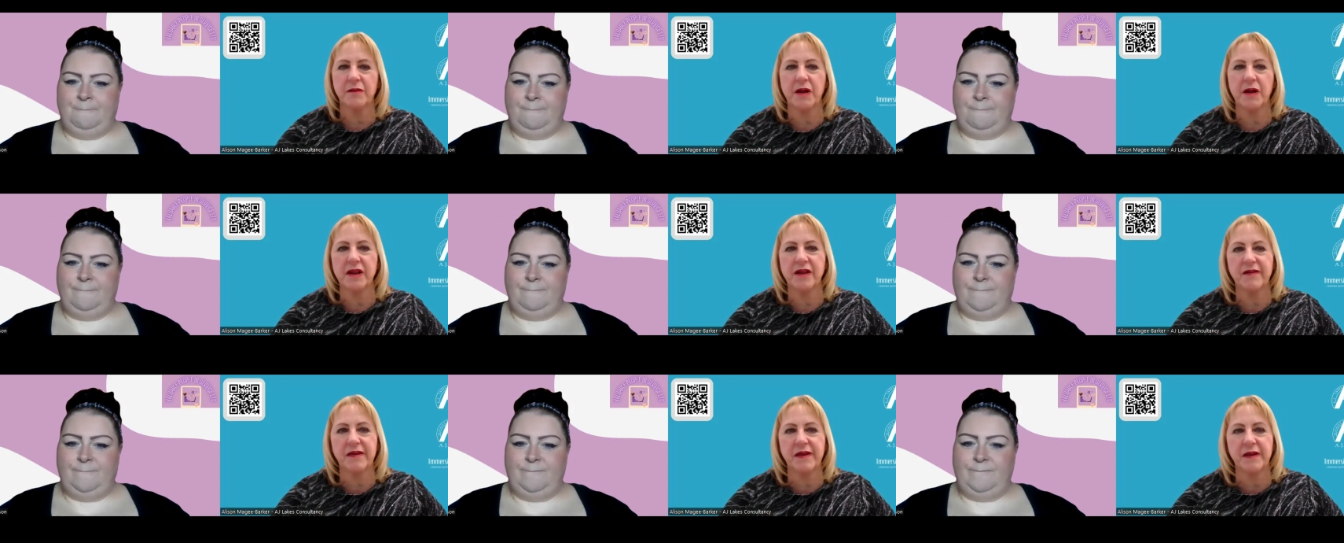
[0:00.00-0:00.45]
Speaker 1: as
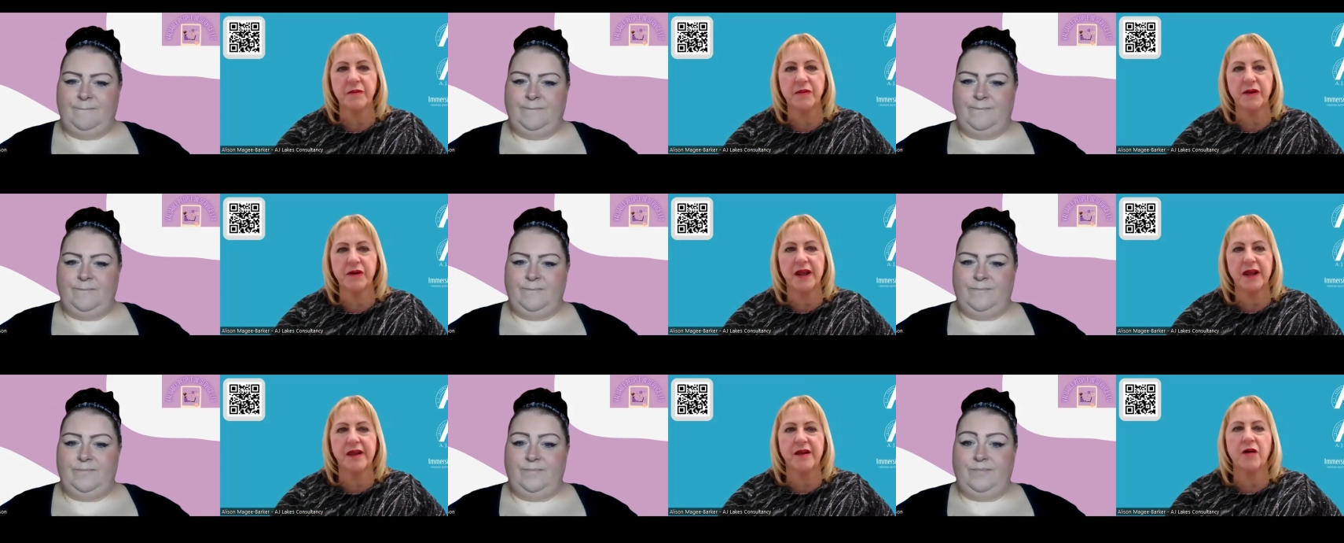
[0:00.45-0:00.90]
well if
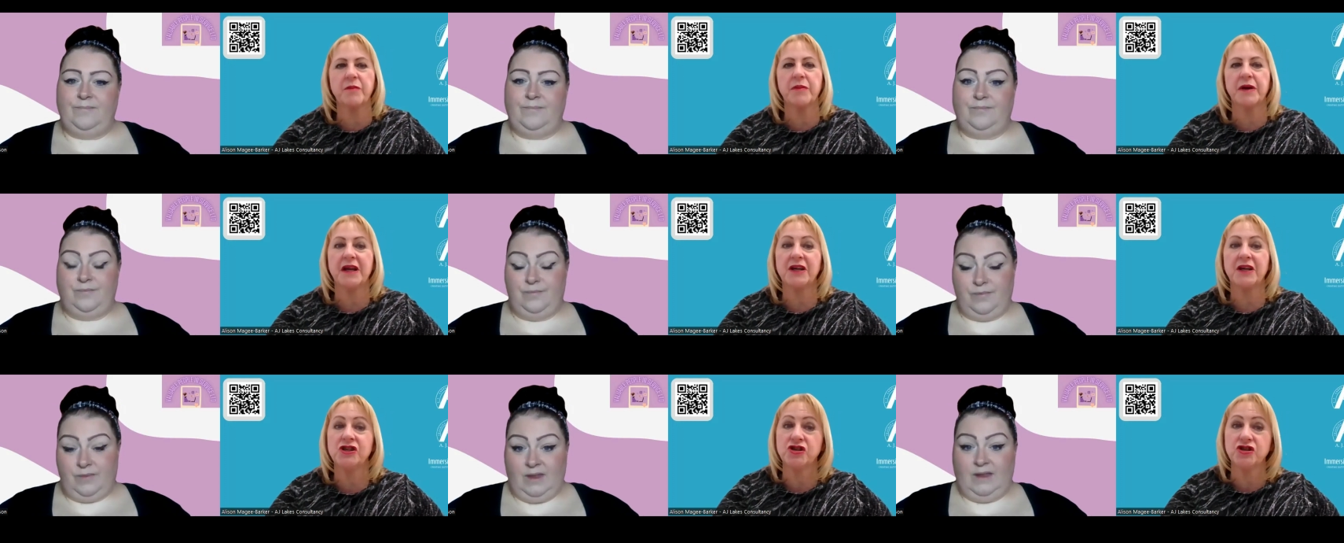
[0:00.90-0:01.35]
somebody's not
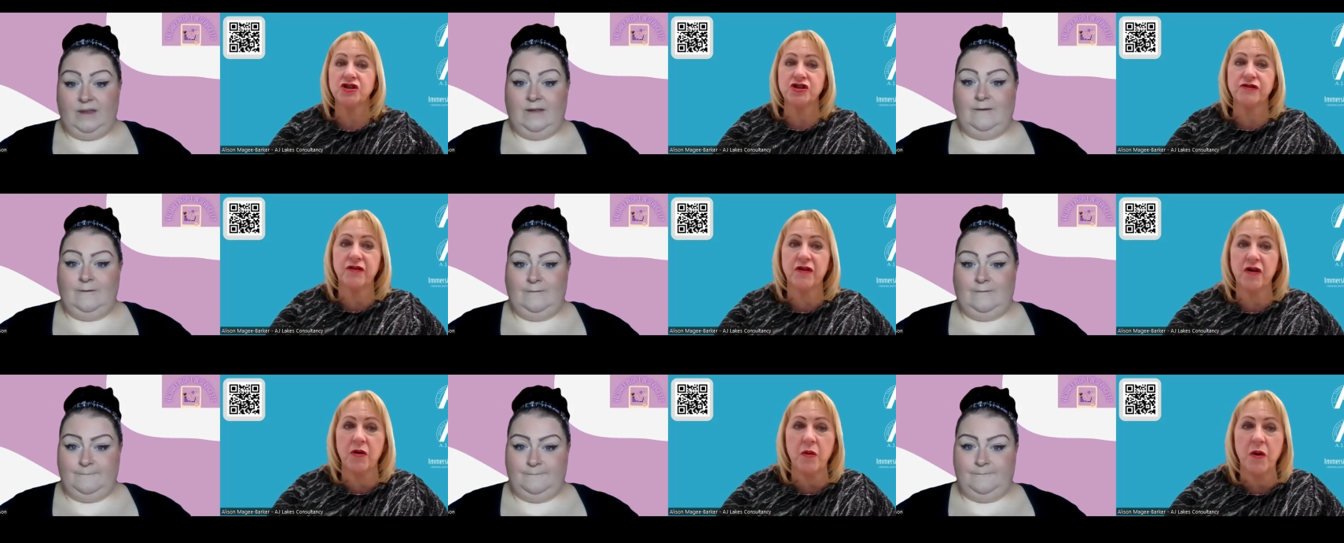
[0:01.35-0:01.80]
been in
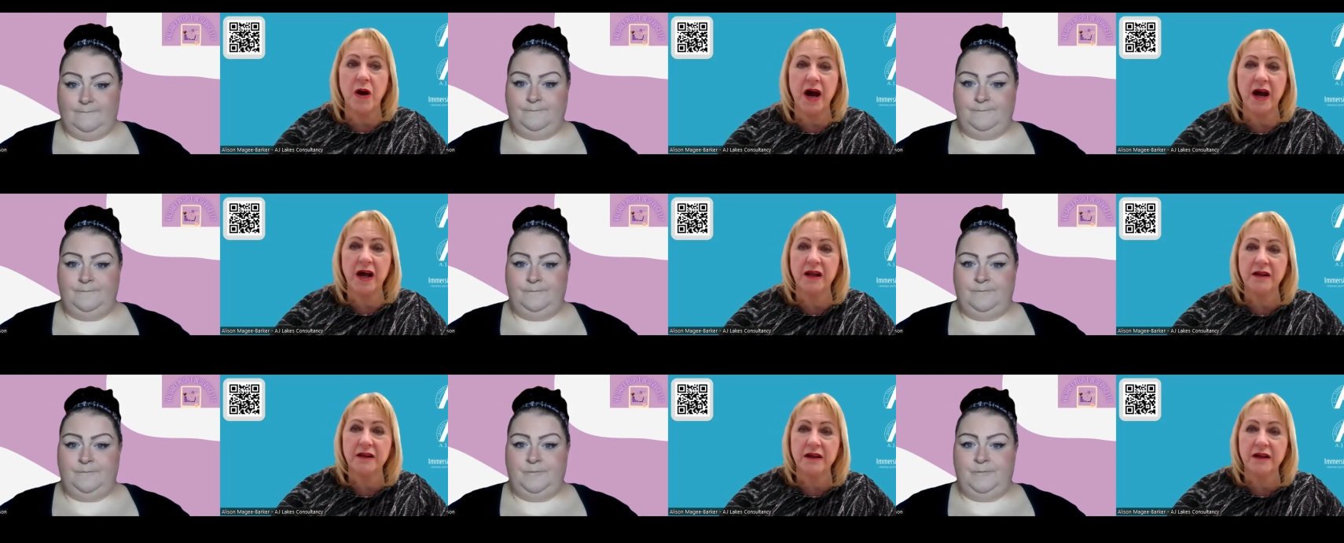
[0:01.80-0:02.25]
touch for a
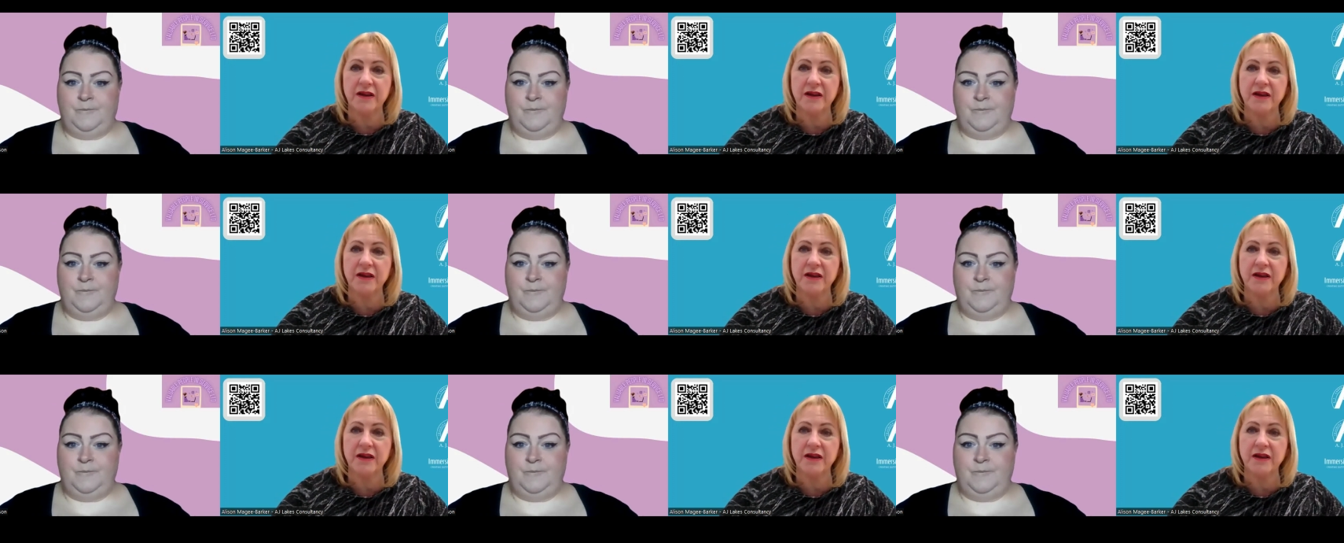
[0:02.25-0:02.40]
while.